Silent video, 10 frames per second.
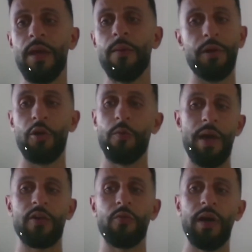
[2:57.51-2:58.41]
But no
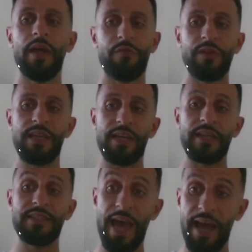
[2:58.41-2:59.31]
matter what, if it's like a
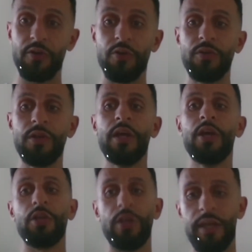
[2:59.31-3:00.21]
tackle,
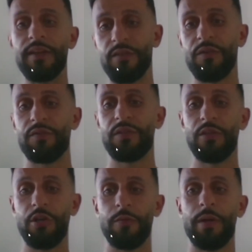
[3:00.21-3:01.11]
it is a
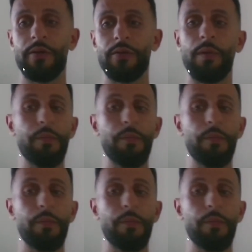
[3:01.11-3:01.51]
15-yard penalty. But